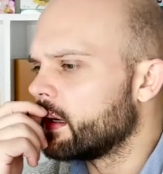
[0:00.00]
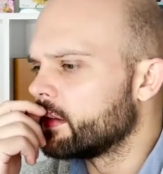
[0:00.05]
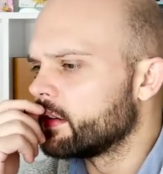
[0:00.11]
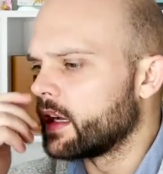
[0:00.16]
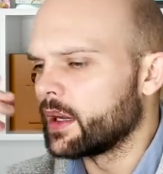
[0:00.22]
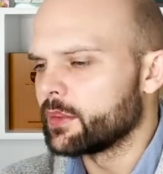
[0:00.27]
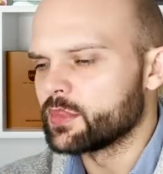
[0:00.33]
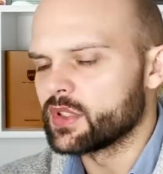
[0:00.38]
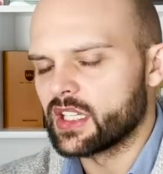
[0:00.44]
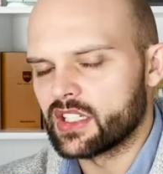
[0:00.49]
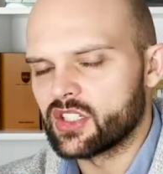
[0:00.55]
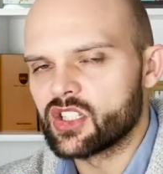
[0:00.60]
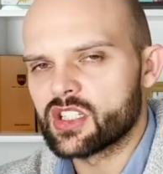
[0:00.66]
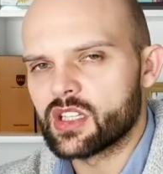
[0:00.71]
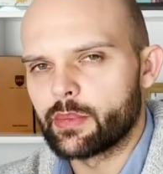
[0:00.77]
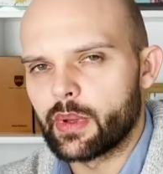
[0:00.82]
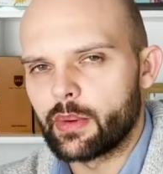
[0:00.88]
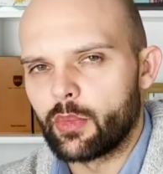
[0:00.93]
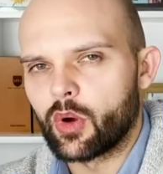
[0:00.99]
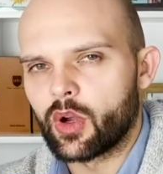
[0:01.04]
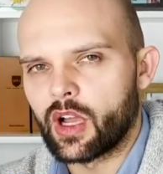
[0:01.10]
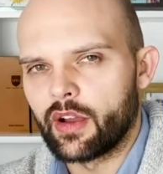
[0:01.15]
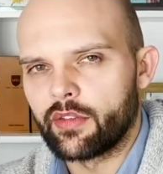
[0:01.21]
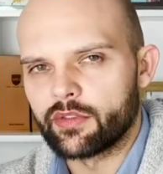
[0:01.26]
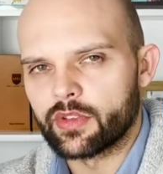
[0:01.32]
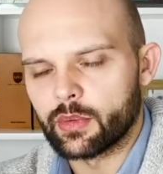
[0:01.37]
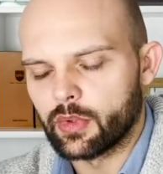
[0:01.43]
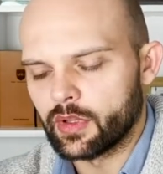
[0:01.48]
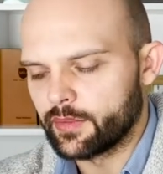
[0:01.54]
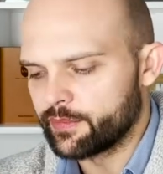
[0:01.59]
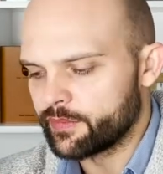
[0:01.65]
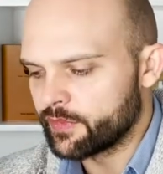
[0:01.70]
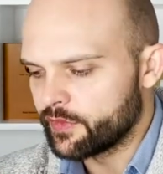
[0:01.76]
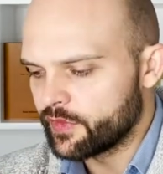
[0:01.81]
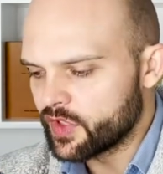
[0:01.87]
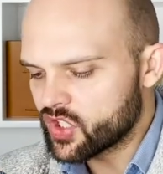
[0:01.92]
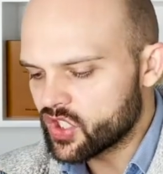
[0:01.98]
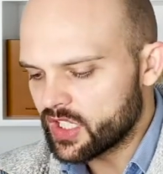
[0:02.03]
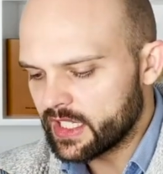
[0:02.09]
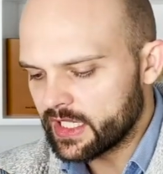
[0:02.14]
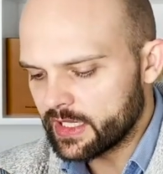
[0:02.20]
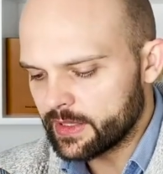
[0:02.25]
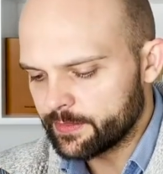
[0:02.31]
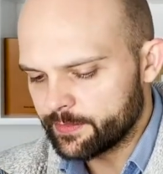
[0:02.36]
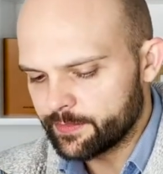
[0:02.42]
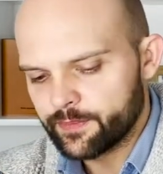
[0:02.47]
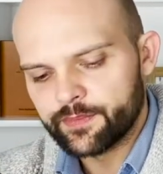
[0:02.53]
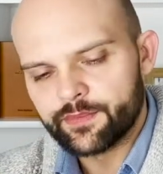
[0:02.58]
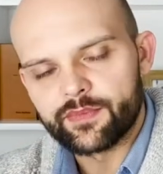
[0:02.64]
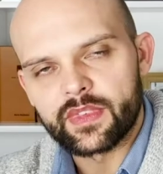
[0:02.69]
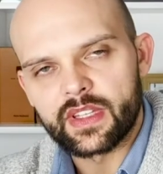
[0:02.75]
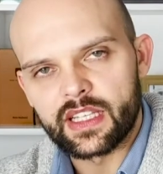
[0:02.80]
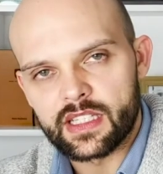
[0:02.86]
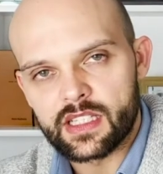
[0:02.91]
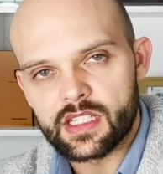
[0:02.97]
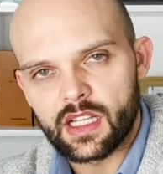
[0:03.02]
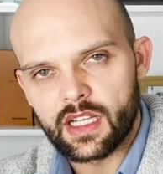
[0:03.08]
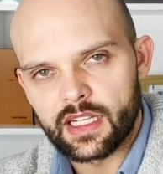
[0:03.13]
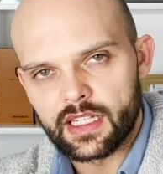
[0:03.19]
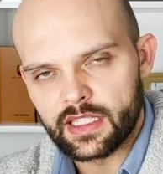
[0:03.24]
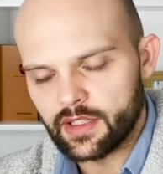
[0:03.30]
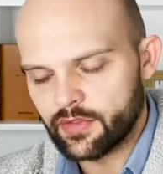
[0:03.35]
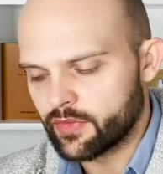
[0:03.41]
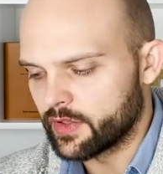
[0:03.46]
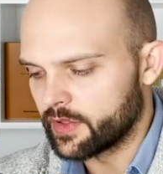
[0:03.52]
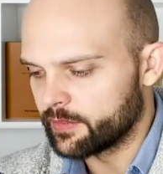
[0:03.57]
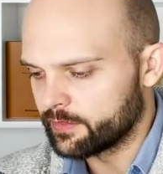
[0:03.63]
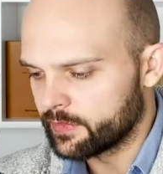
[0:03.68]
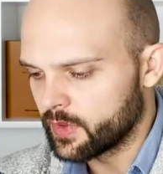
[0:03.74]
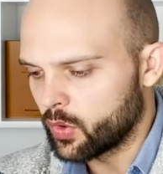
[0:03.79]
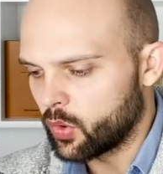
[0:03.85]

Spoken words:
I'm just a bit more comfortable. Visually, it's slightly different.